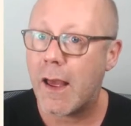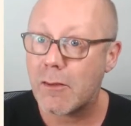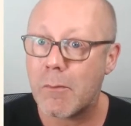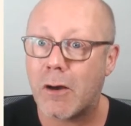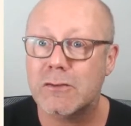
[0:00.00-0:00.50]

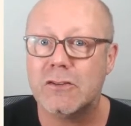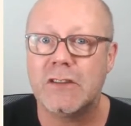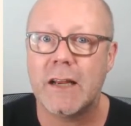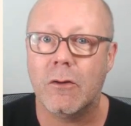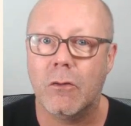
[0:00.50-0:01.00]
and the master
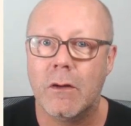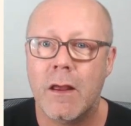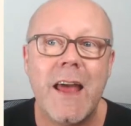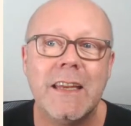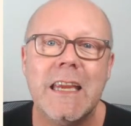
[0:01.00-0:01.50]
channel,
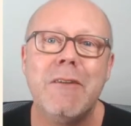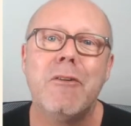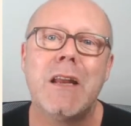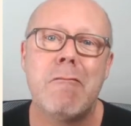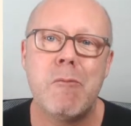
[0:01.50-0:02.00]
and even a